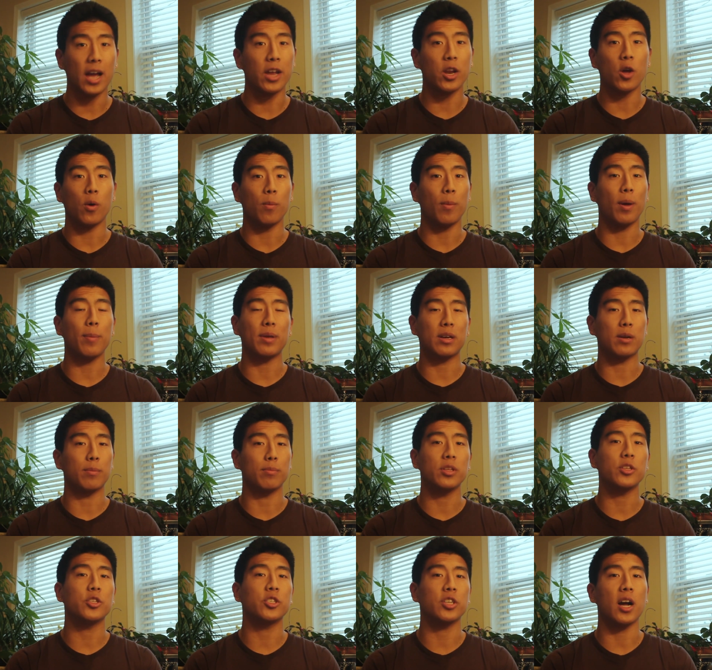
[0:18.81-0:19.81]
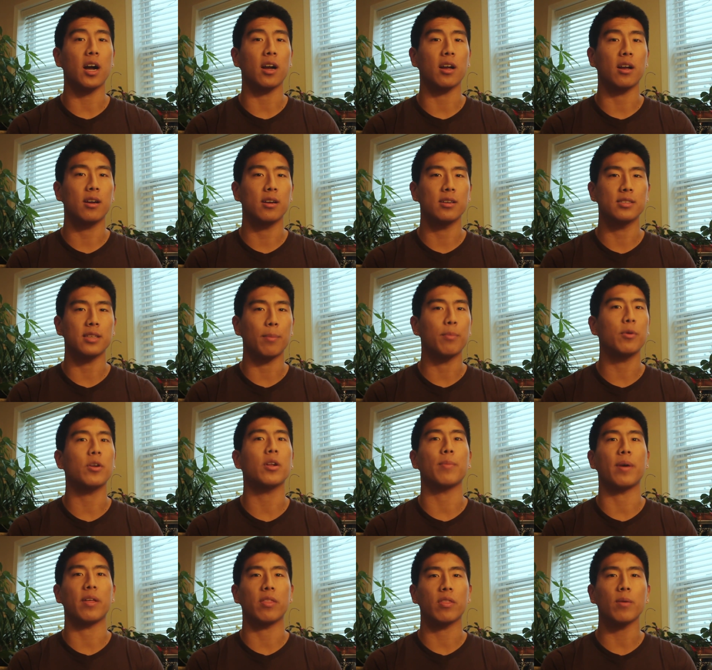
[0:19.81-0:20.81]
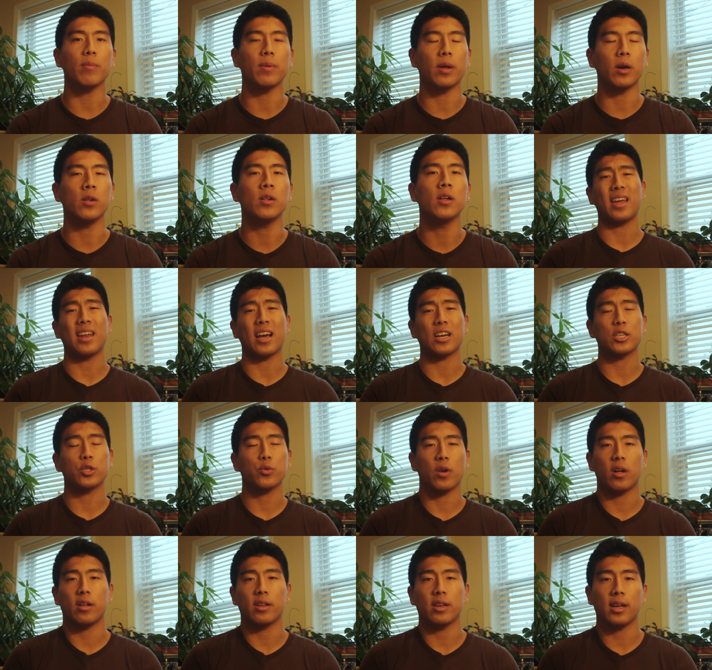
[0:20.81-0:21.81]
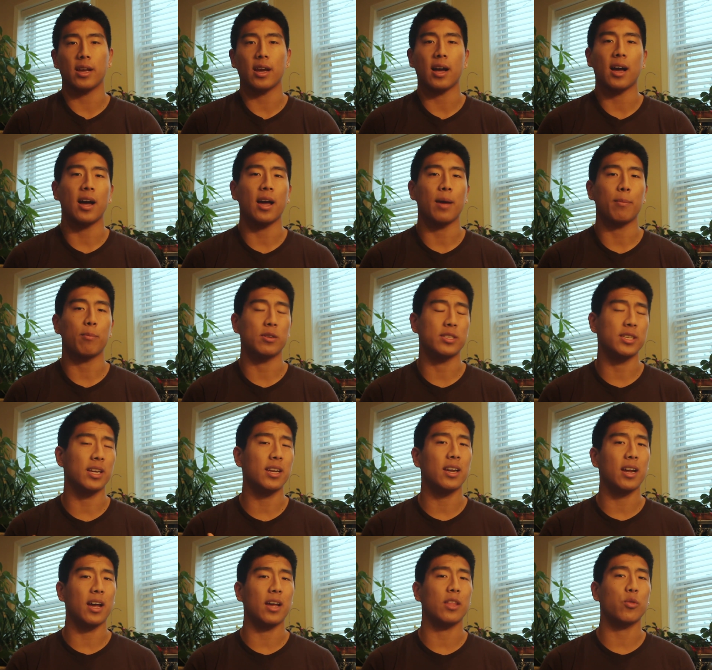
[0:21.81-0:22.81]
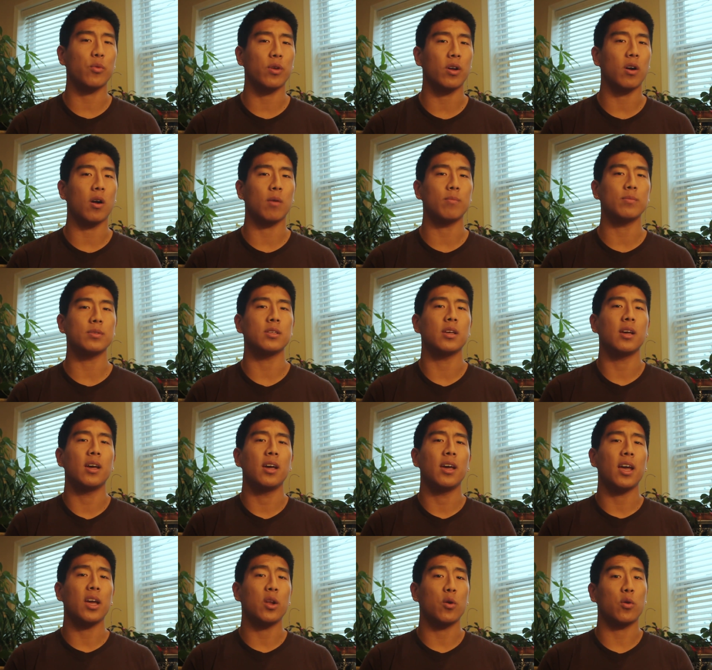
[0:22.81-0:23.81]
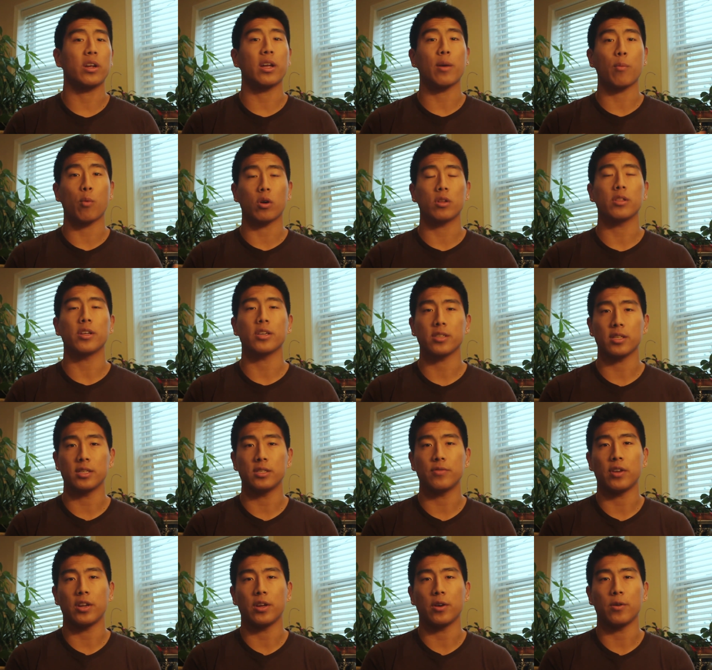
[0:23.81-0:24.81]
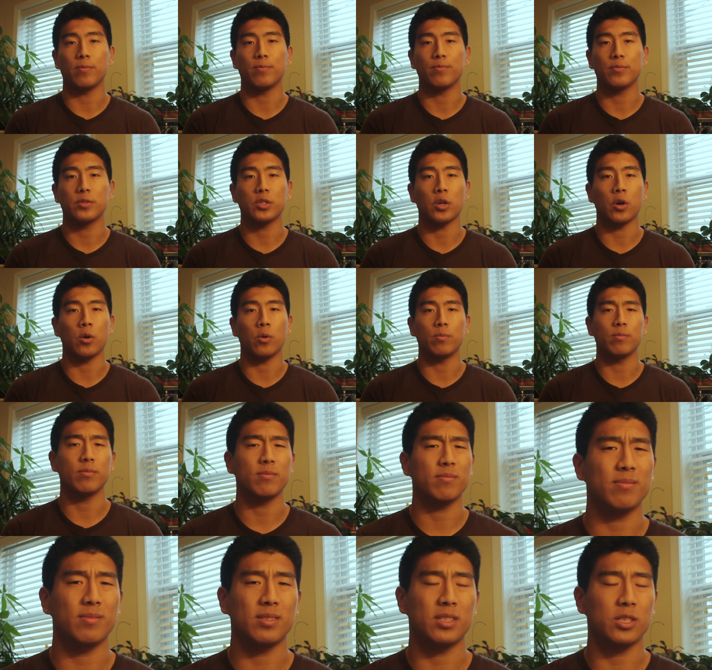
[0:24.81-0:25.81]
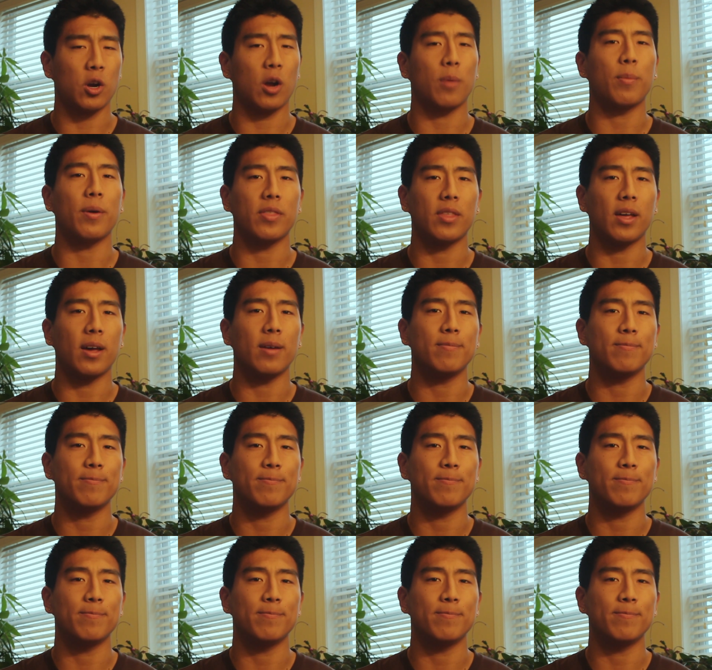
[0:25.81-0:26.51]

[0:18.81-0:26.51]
I know, it might be complete shock because I put in my thumbnail. In actuality, I pretended I had three arms in order to get more clicks on this video. So sorry about that.